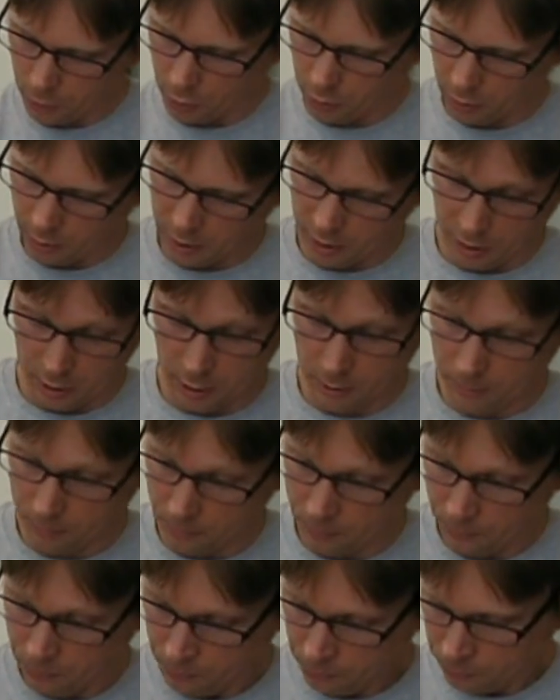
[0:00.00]
in it.
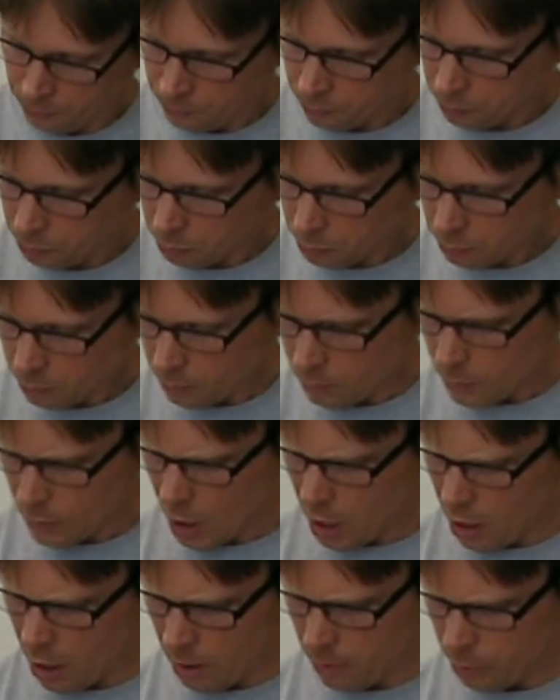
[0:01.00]

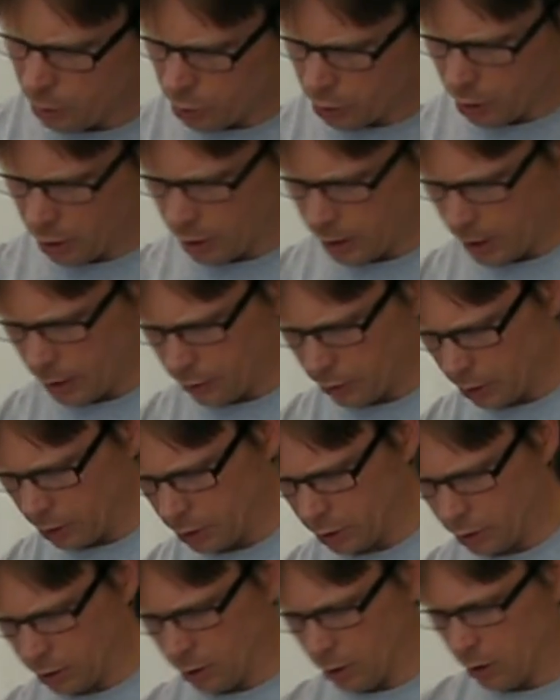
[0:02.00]
And I'm just going to get
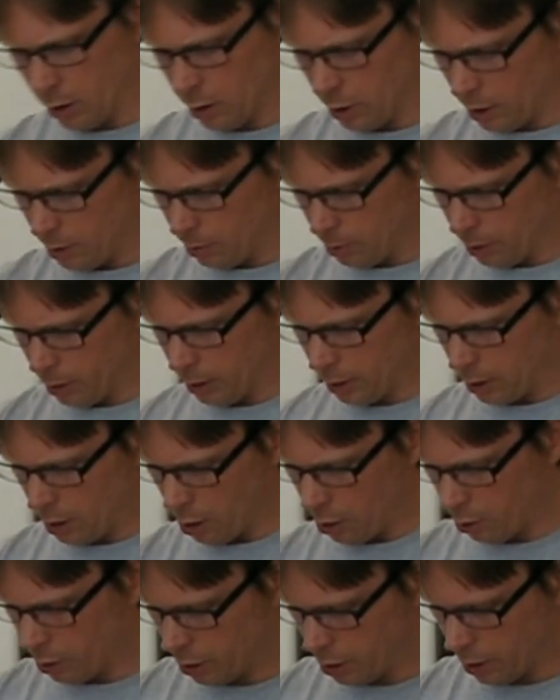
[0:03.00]
this liberally
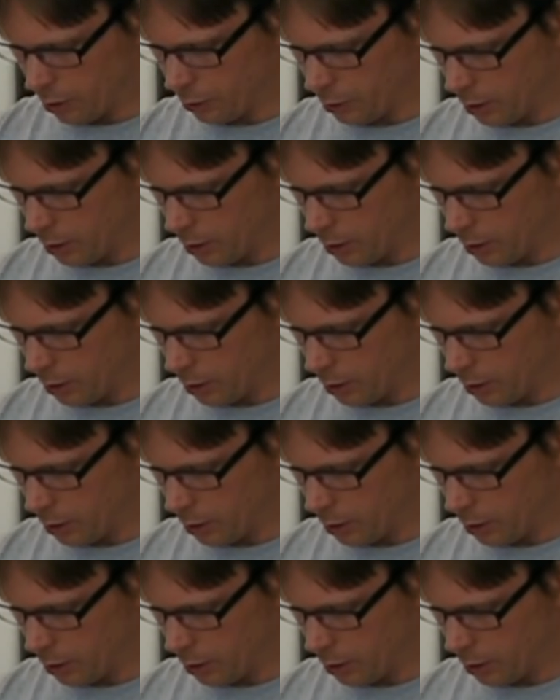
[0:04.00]
coated on the